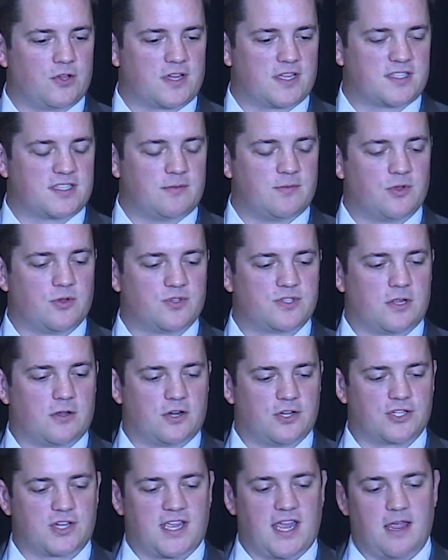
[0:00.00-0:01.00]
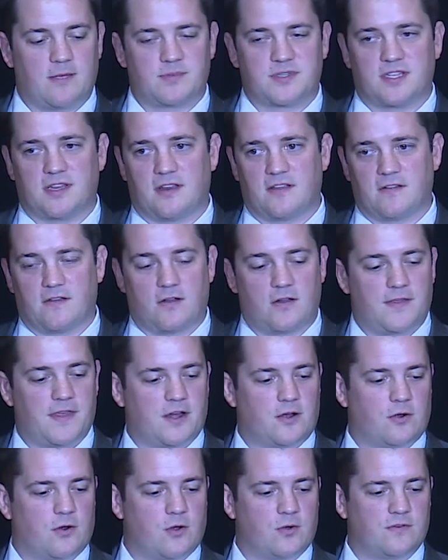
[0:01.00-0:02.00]
at some of those large camps that
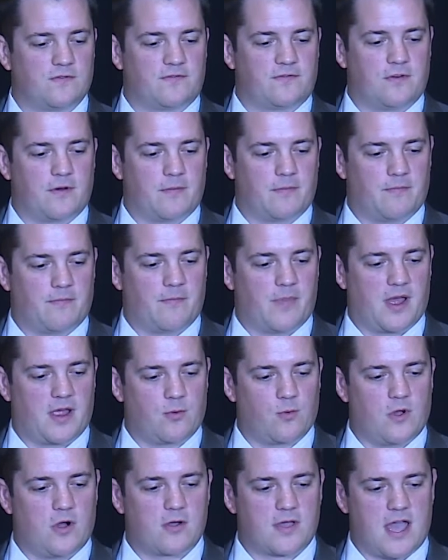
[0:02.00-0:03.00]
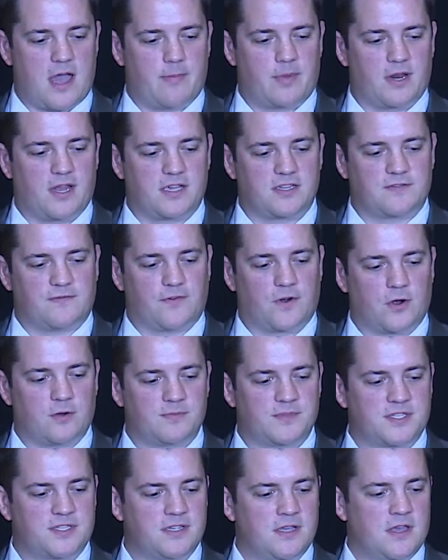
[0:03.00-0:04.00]
are owned by well-capitalized
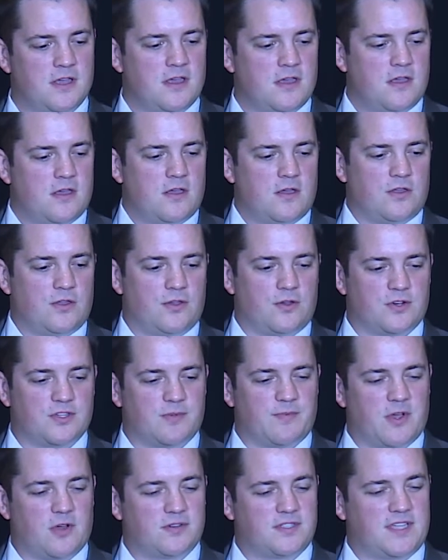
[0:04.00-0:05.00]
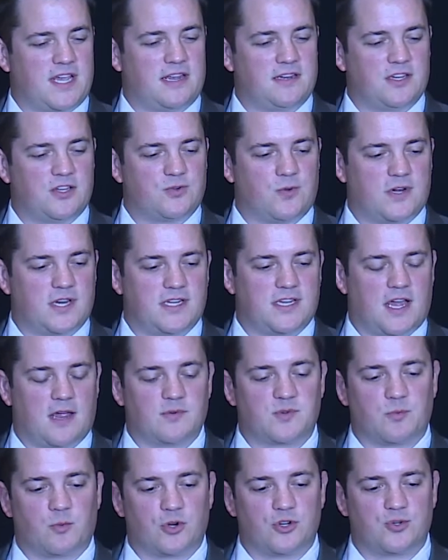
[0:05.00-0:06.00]
firms, there's about 10 to 20
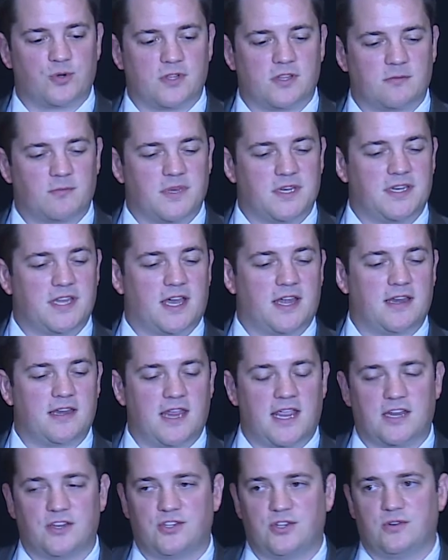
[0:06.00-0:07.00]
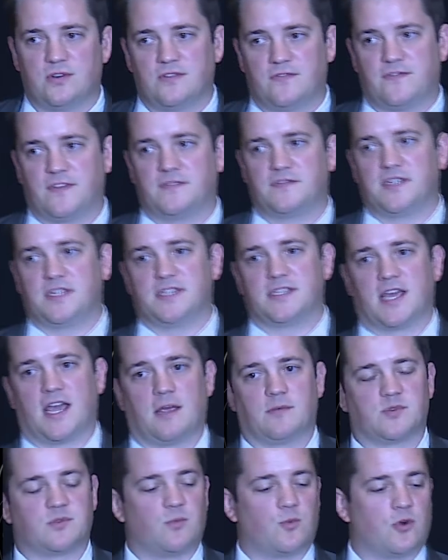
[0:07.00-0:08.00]
times more drilling been done, and 2 to 15
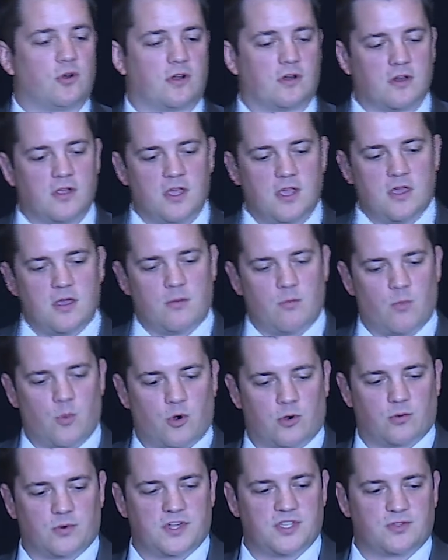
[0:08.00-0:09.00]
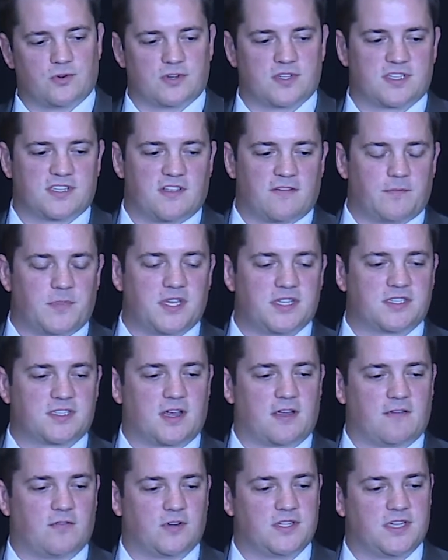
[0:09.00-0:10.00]
times more resources have been
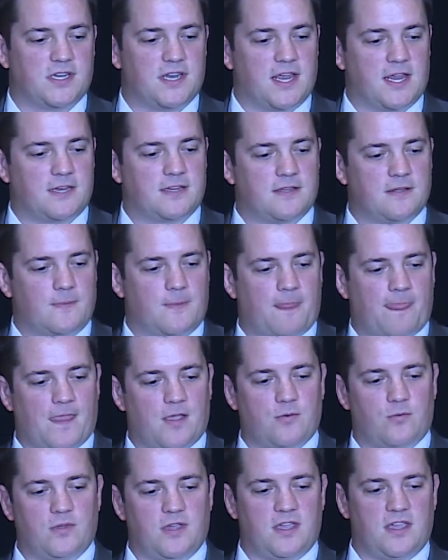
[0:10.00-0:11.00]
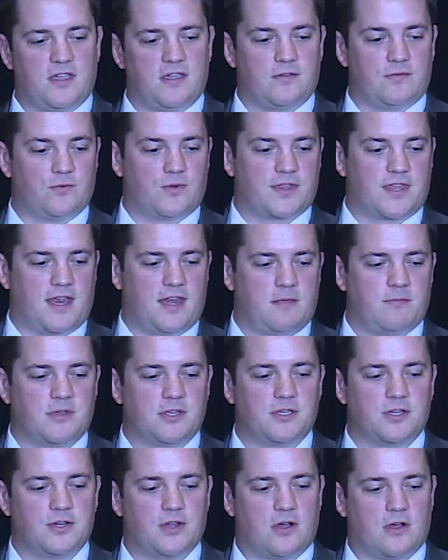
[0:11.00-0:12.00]
discovered to date. We, with $80
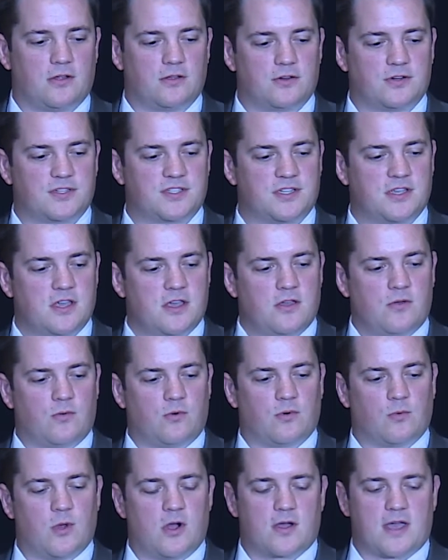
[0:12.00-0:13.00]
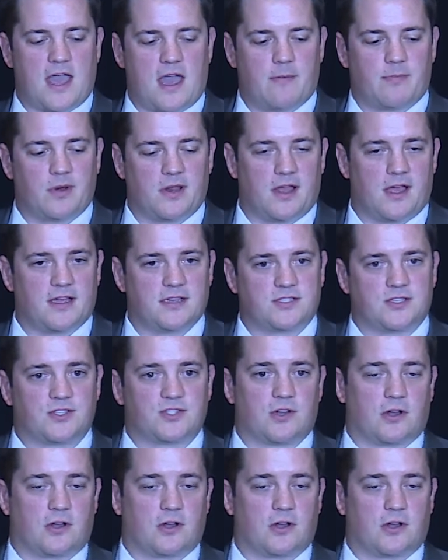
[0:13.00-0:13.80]
million, we're well-capitalized to